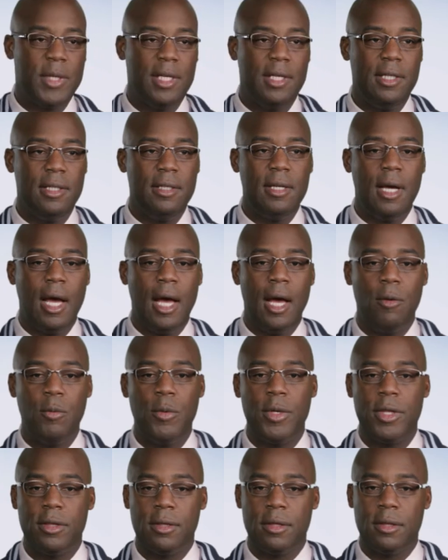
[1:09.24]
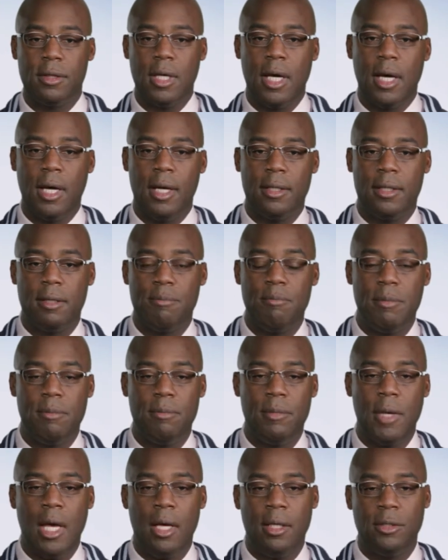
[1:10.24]
been uh, with uh, the
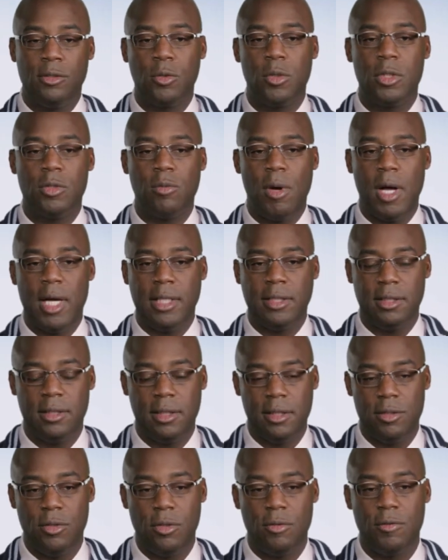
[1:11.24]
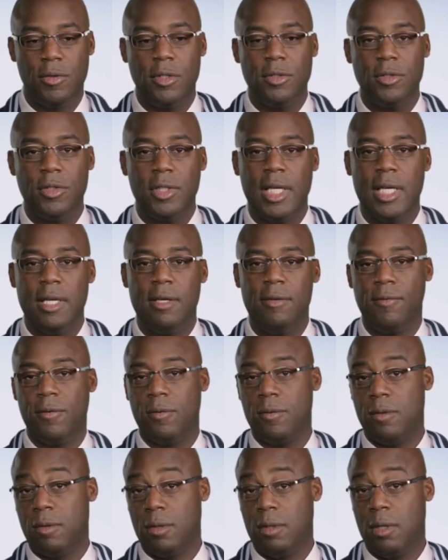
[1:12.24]
uh, George Washington University
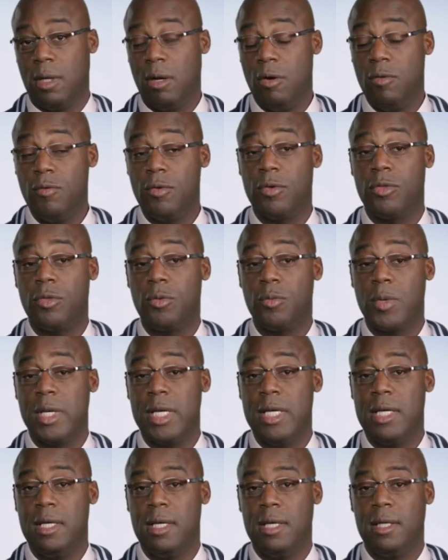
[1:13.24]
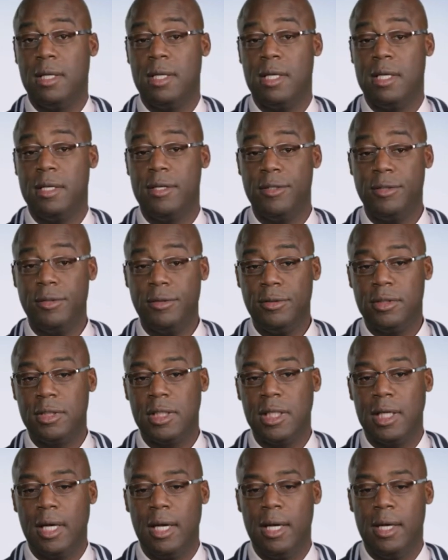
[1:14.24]
for over three
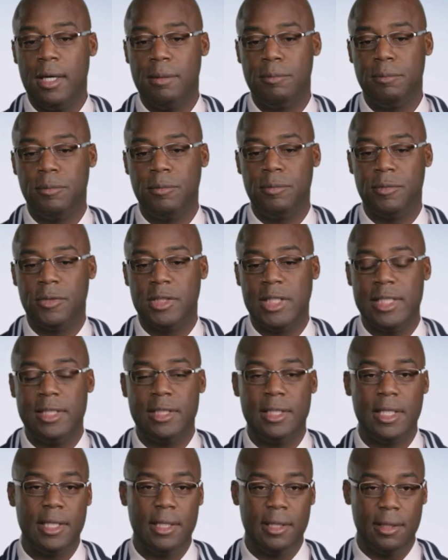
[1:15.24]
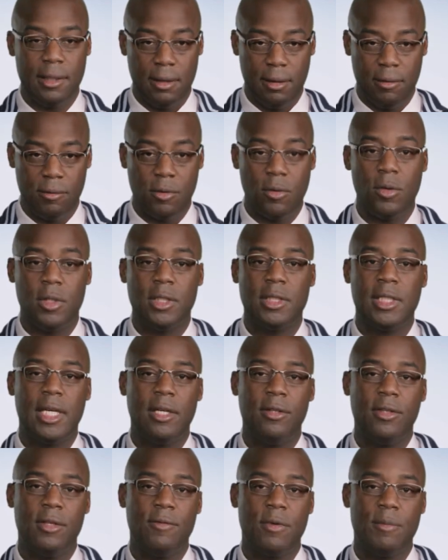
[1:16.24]
years. Um, teaching, of course,
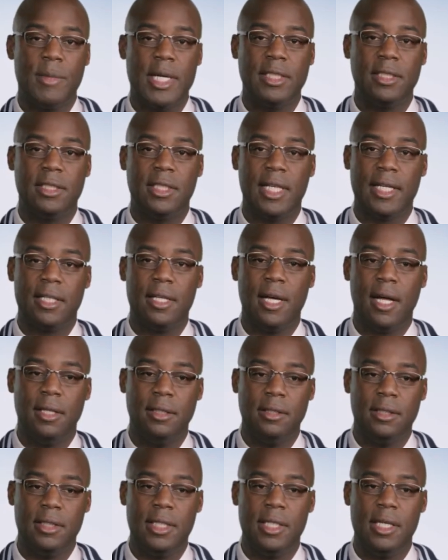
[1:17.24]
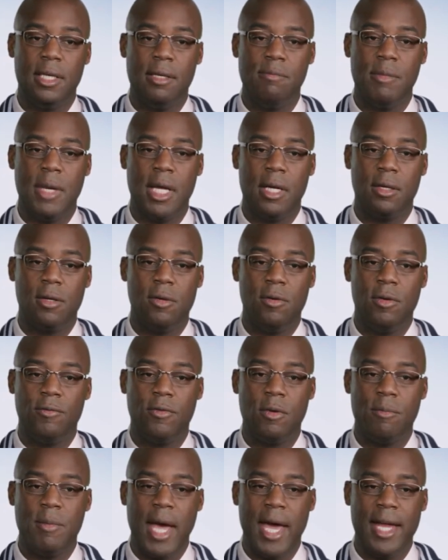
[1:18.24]
health information technology and medical
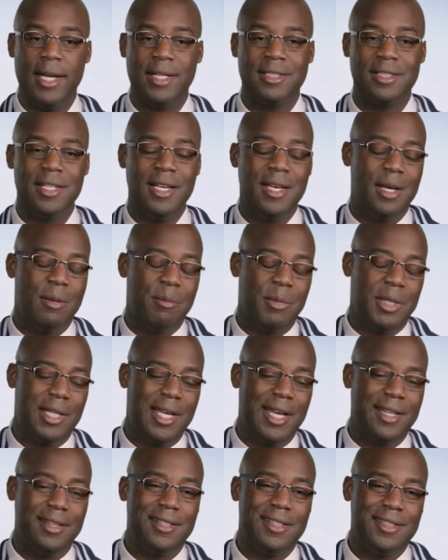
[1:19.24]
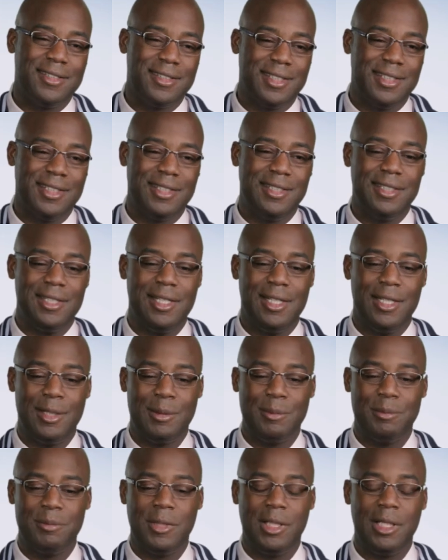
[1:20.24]
informatics, but that doesn't
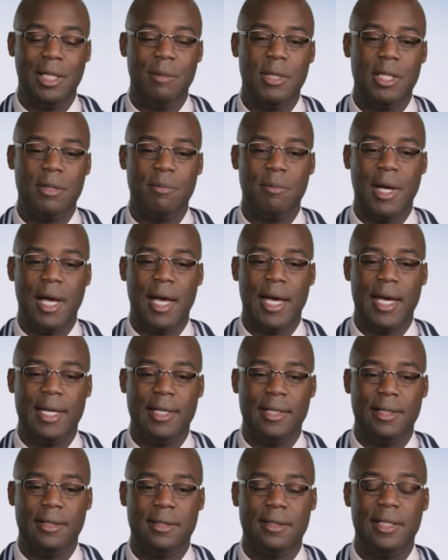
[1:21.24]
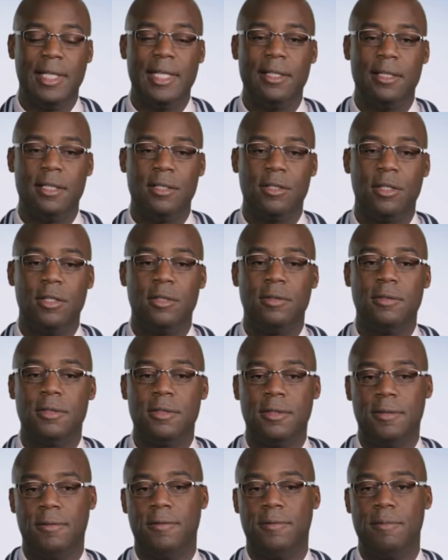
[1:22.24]
um, limit my stint in
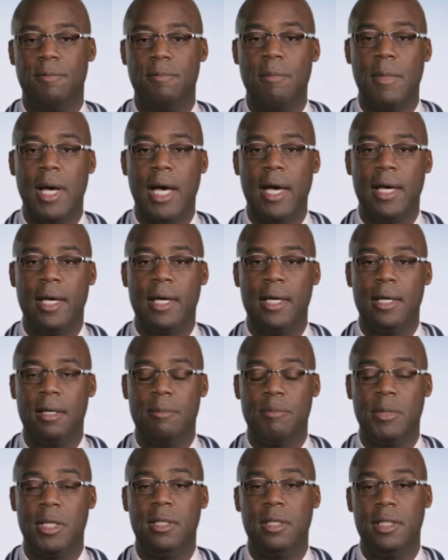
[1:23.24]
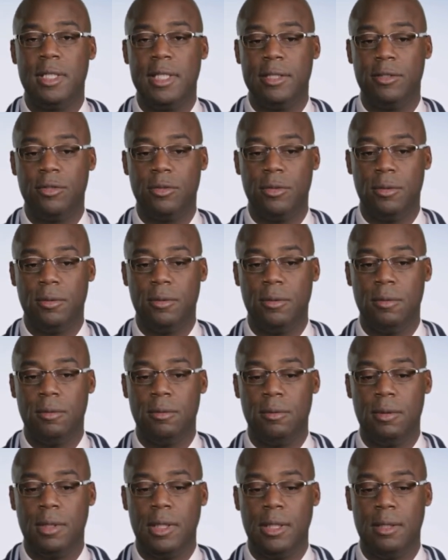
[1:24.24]
terms of my ability
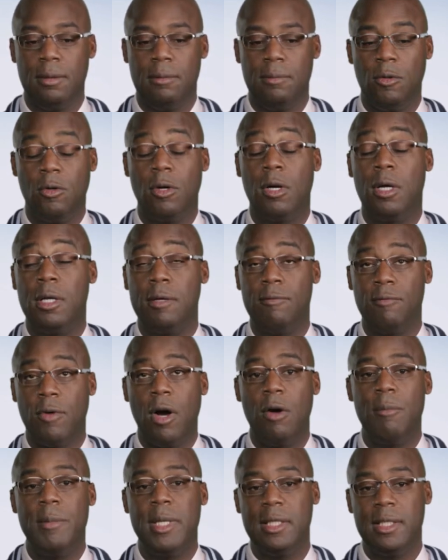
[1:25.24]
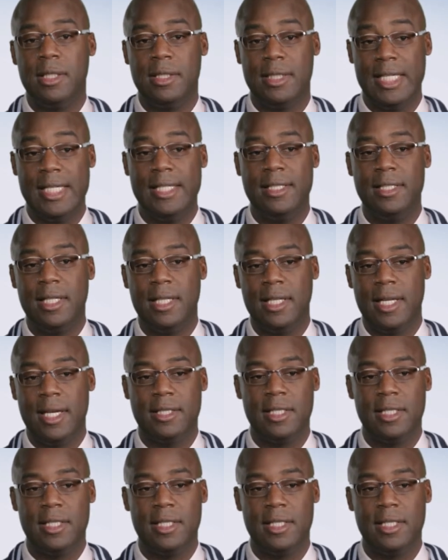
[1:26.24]
to um, or involvement in teaching and